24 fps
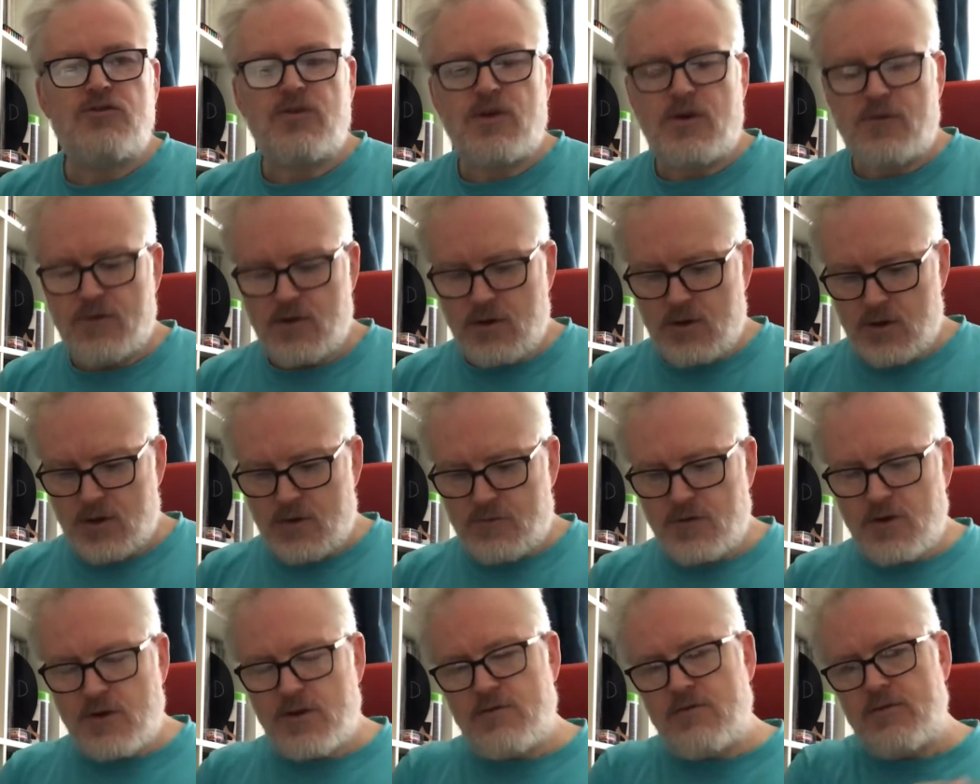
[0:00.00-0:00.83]
So I've
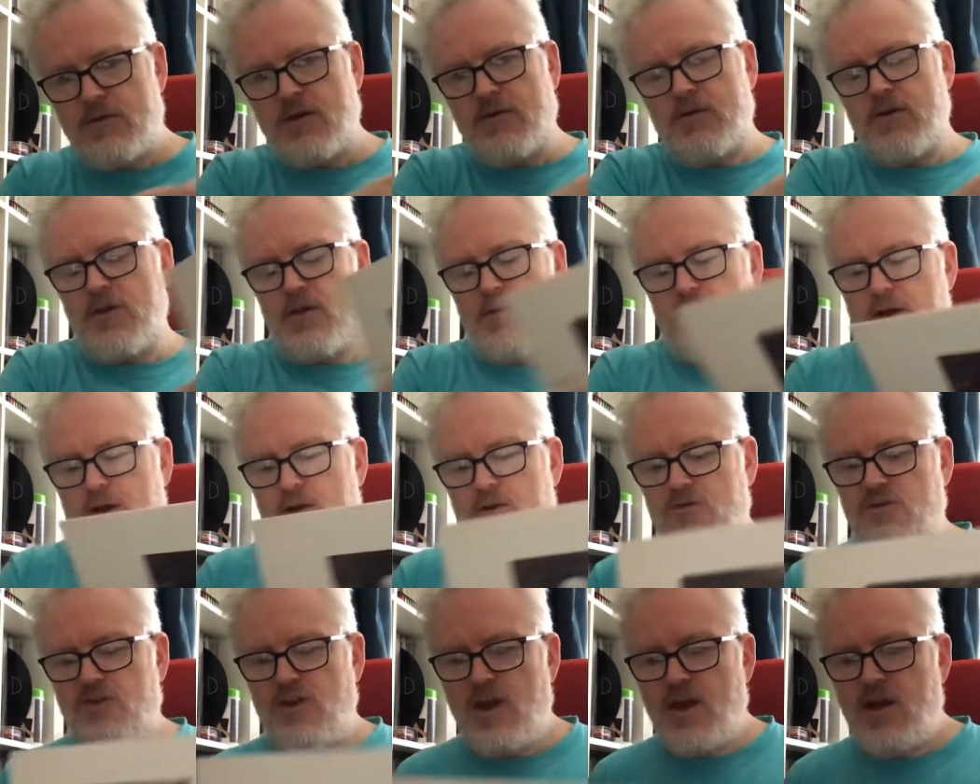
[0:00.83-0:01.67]
got the
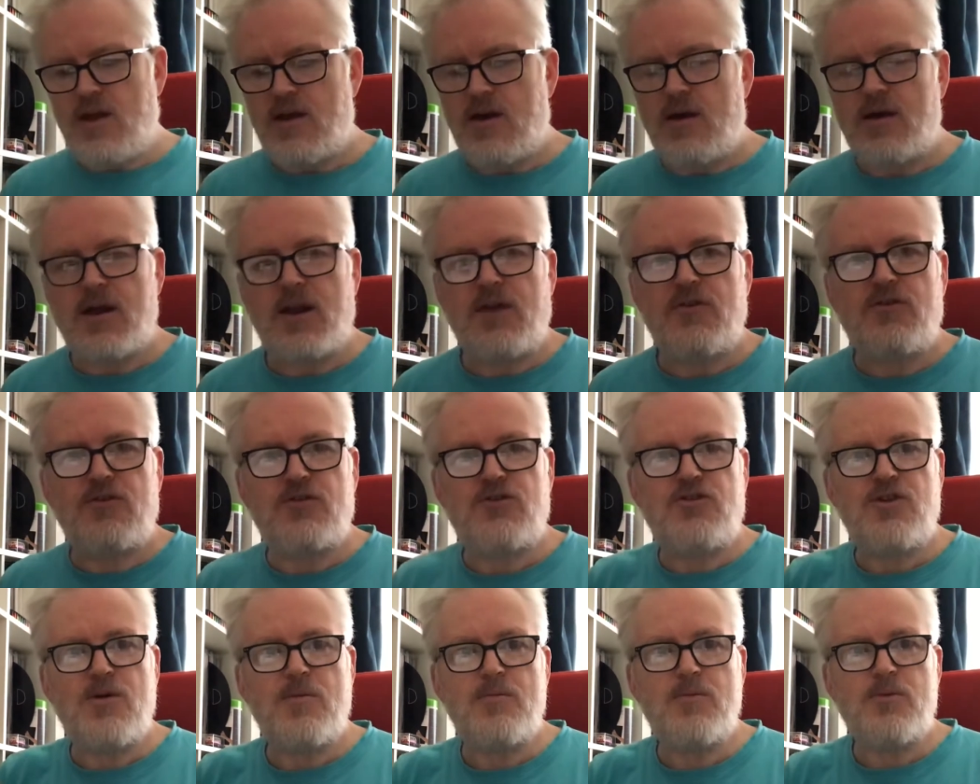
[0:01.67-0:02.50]
records here. I'm going to have to
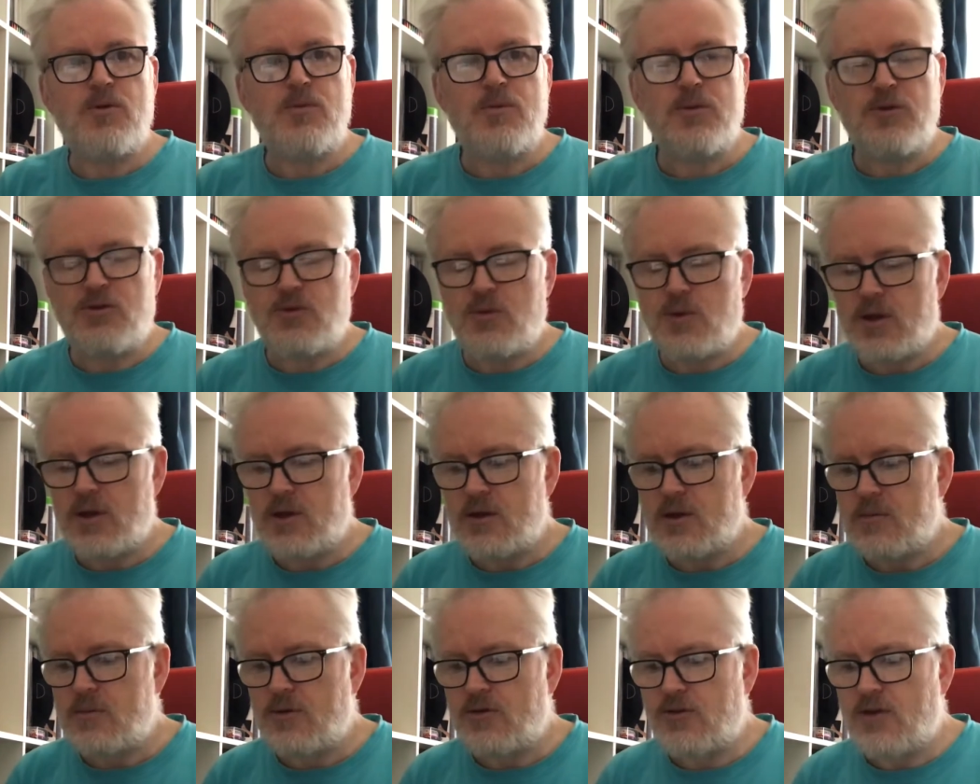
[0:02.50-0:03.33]
jumble between
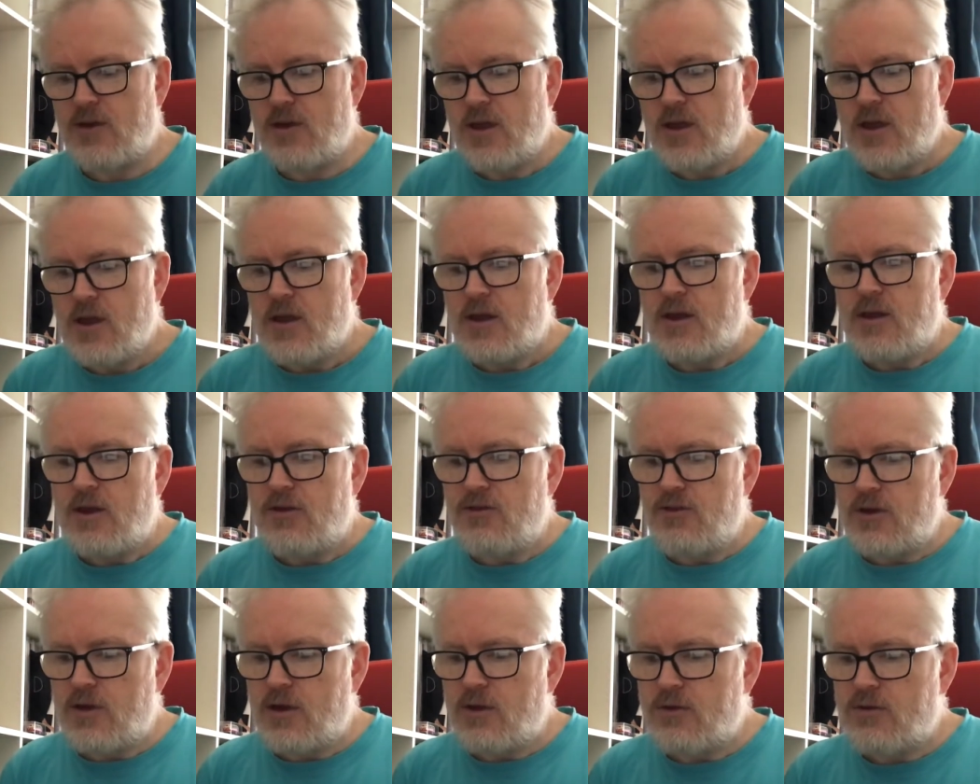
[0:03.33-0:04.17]
them as
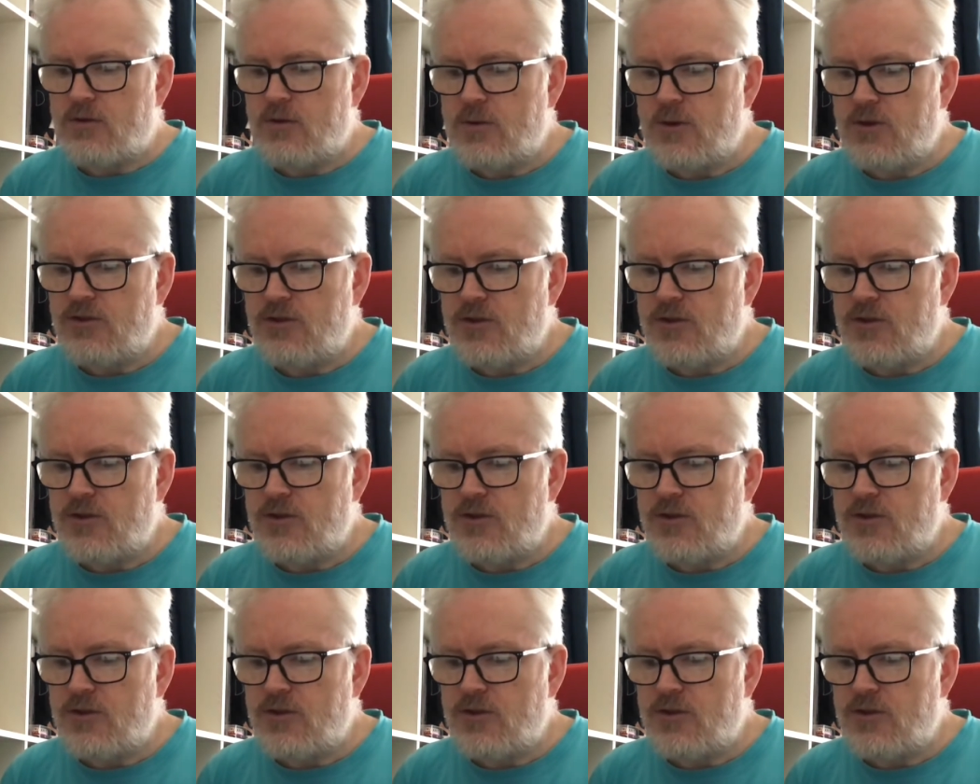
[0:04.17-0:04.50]
I go through it.